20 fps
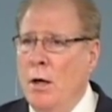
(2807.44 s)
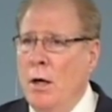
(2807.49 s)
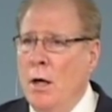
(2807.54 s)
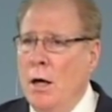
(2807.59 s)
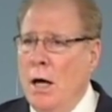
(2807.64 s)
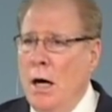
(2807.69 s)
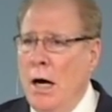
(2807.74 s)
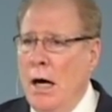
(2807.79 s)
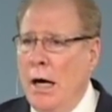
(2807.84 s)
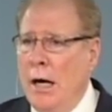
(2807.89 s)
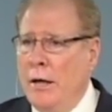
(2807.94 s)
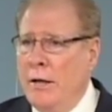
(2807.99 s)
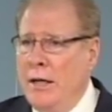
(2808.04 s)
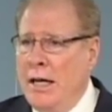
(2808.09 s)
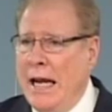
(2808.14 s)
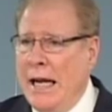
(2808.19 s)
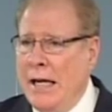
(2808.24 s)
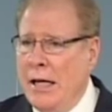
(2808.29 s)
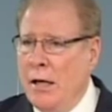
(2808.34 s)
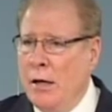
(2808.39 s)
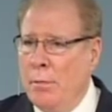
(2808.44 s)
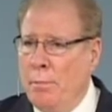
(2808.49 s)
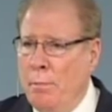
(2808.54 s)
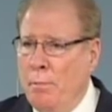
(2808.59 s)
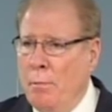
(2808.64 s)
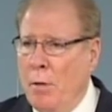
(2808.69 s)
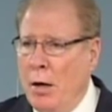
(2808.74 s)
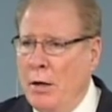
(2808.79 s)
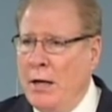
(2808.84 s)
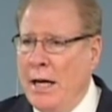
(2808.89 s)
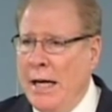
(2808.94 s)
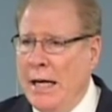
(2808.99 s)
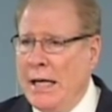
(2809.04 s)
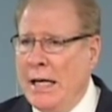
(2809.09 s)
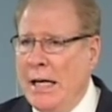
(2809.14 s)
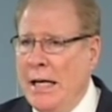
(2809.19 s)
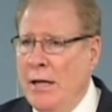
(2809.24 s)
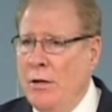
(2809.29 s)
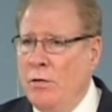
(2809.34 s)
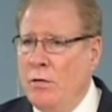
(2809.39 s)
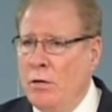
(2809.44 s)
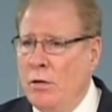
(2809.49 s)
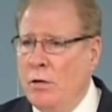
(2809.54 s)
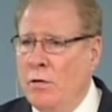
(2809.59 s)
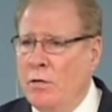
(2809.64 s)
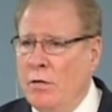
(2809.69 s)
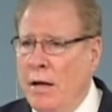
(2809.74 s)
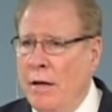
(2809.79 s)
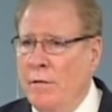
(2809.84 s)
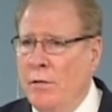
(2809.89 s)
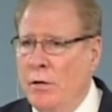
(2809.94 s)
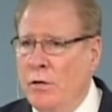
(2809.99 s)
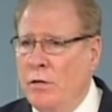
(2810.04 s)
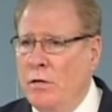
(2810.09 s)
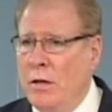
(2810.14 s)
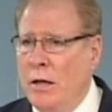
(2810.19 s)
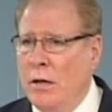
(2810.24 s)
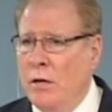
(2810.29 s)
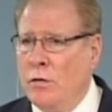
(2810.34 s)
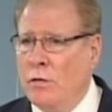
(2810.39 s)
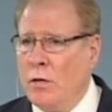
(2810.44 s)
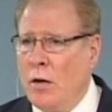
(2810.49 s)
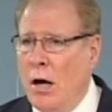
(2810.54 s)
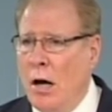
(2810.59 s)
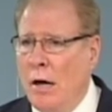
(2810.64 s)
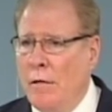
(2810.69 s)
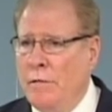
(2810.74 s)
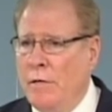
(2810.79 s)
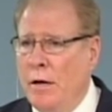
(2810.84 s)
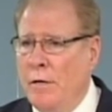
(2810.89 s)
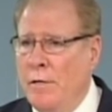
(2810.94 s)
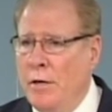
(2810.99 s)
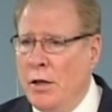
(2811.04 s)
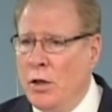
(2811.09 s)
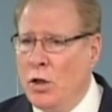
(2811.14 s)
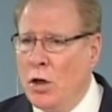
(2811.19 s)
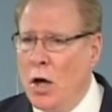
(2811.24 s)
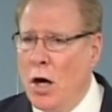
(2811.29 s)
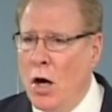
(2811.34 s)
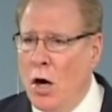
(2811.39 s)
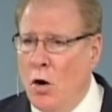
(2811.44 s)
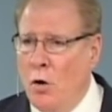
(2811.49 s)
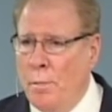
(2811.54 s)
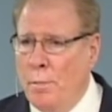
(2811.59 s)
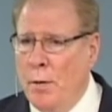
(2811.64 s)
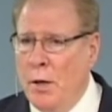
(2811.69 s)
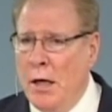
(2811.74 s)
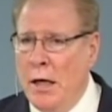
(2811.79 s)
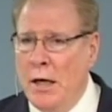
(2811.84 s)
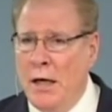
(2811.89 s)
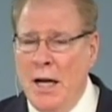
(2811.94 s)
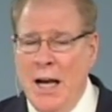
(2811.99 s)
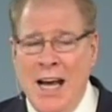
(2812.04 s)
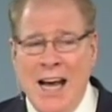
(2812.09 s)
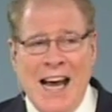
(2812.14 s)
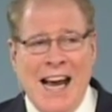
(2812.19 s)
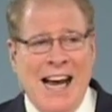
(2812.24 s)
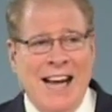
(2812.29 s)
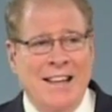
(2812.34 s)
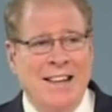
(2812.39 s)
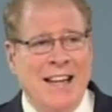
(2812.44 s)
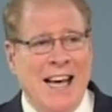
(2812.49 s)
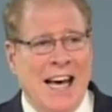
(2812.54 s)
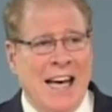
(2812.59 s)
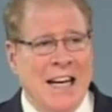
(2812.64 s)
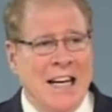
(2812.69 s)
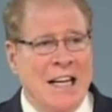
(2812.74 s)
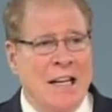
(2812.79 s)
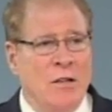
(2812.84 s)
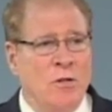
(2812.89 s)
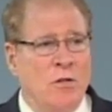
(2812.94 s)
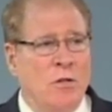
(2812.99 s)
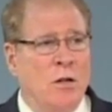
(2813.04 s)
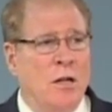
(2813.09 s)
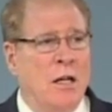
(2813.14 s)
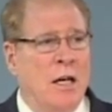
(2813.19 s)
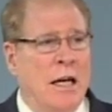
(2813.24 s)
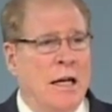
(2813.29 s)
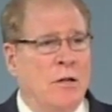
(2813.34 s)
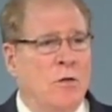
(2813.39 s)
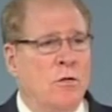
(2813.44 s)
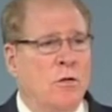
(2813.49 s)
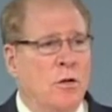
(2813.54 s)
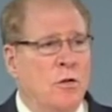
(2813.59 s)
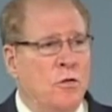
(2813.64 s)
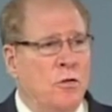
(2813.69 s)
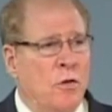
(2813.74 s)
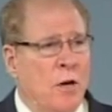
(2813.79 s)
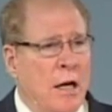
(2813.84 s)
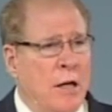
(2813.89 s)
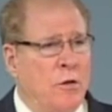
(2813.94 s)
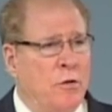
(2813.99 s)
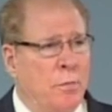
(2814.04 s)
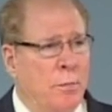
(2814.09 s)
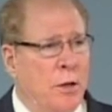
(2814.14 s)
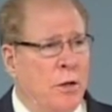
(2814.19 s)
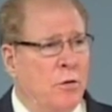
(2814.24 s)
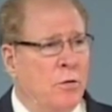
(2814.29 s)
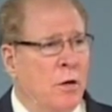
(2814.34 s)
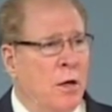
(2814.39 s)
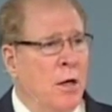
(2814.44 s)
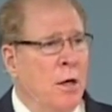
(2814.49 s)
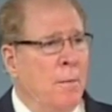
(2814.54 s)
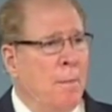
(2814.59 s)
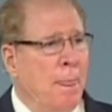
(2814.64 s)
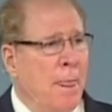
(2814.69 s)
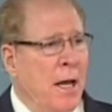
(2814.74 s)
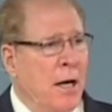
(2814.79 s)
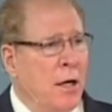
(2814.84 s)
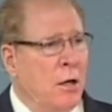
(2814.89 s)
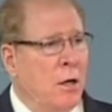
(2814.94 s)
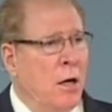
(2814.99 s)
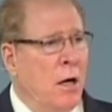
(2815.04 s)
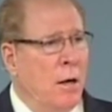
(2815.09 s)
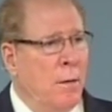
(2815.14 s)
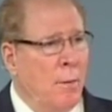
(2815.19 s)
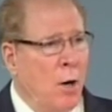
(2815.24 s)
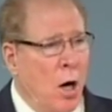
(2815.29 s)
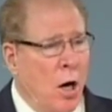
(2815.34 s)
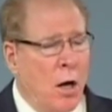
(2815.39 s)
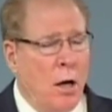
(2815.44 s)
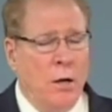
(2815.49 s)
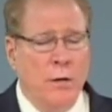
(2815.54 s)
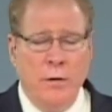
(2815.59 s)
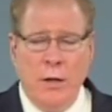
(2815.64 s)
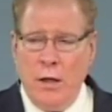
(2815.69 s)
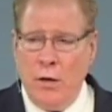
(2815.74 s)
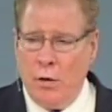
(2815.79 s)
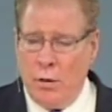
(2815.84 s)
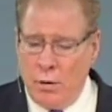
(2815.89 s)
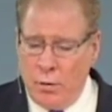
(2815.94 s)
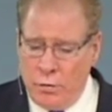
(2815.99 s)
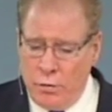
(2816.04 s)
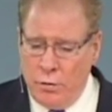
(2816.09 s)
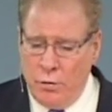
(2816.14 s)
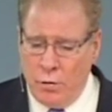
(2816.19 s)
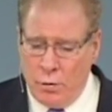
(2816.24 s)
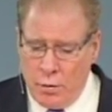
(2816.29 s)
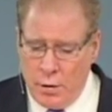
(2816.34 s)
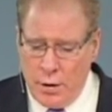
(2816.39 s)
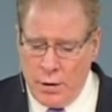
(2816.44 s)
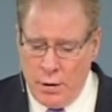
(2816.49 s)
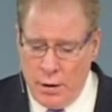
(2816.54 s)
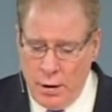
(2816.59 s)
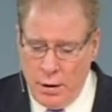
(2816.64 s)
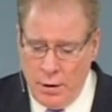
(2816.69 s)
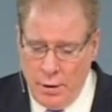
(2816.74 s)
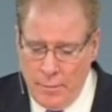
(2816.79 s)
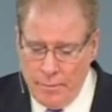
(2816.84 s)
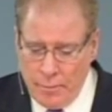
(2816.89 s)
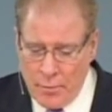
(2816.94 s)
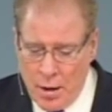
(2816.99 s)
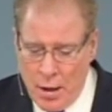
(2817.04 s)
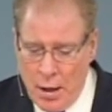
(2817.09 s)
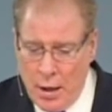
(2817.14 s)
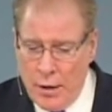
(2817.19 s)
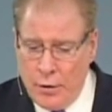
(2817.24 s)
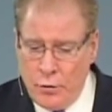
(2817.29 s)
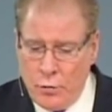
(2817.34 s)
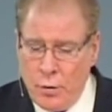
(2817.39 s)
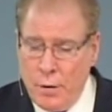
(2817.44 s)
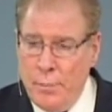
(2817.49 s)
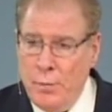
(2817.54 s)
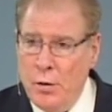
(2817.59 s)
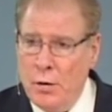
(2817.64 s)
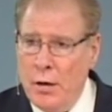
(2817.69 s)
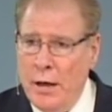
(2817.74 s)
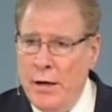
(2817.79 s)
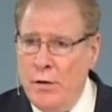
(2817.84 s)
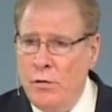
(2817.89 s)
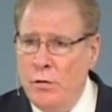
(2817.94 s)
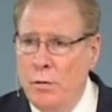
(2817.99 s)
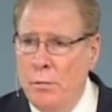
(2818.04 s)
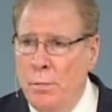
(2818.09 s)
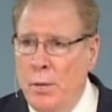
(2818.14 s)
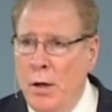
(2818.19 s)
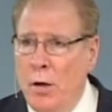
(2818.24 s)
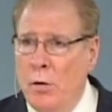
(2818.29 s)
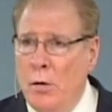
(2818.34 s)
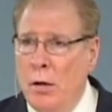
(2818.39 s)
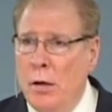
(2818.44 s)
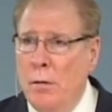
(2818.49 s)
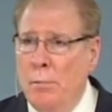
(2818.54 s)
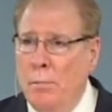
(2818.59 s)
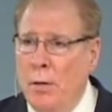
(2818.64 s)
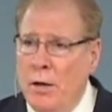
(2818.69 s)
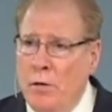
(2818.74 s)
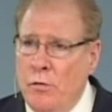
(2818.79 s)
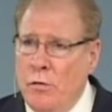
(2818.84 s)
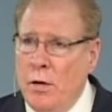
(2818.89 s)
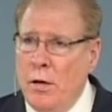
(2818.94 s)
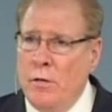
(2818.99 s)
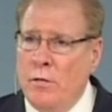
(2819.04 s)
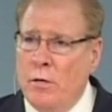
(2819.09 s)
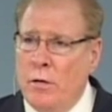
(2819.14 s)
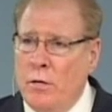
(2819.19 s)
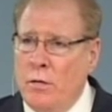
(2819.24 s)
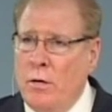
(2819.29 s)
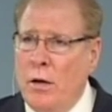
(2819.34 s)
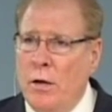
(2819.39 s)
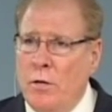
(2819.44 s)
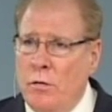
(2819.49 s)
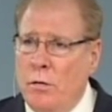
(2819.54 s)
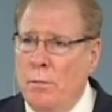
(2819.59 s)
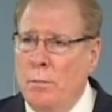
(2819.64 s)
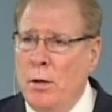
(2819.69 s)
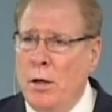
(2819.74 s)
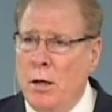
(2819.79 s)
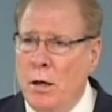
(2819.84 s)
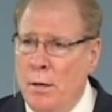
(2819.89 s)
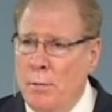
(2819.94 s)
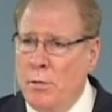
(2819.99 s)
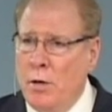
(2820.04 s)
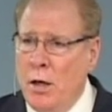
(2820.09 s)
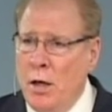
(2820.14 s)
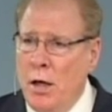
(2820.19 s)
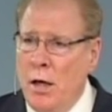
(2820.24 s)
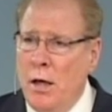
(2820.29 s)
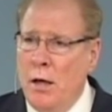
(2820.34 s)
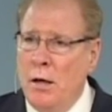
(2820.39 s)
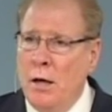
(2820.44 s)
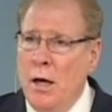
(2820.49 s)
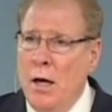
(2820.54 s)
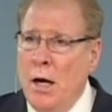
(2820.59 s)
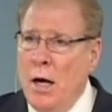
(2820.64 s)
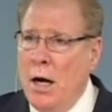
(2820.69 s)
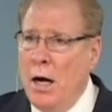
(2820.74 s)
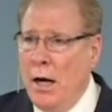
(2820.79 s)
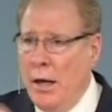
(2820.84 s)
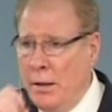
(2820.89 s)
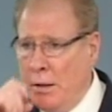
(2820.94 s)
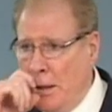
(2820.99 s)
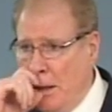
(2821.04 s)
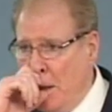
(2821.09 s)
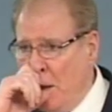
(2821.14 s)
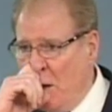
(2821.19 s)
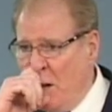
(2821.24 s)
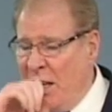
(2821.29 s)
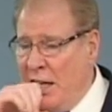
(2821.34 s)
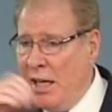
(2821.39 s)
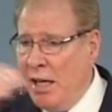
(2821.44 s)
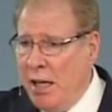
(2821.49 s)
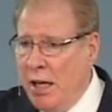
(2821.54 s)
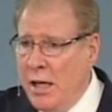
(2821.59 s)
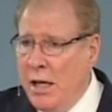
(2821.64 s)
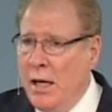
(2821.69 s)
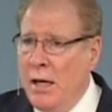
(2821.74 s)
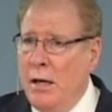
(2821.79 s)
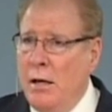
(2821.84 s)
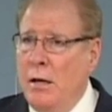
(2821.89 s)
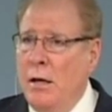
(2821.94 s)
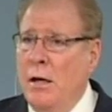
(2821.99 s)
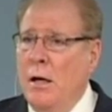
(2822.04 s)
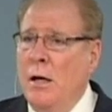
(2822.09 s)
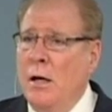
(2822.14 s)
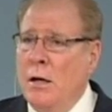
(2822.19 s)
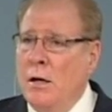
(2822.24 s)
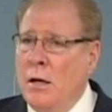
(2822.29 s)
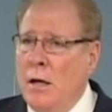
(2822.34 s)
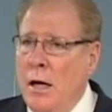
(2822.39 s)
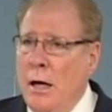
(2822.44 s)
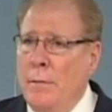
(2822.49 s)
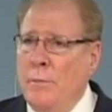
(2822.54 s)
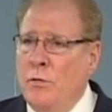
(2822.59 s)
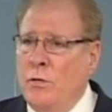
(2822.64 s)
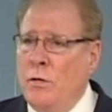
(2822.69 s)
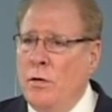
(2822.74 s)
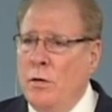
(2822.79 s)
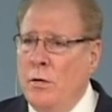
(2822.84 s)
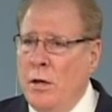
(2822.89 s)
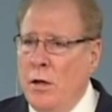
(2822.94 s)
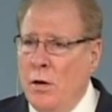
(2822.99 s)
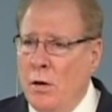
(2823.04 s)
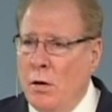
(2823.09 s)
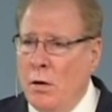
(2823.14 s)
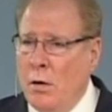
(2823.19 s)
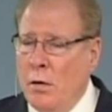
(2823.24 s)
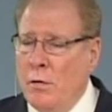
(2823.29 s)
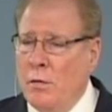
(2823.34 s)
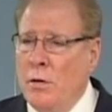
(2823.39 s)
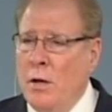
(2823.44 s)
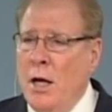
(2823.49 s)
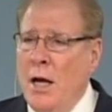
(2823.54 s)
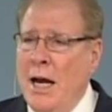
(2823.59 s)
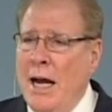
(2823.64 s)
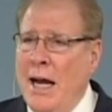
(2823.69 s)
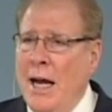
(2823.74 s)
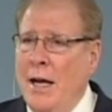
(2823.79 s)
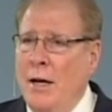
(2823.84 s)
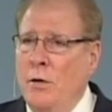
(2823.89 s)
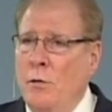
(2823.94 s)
uh, take it apart. Take each of the seven seals off of it to open it, and that instigates the judgments that come on the earth during the uh, tribulation period. But Jesus doesn't become king until he comes to the earth and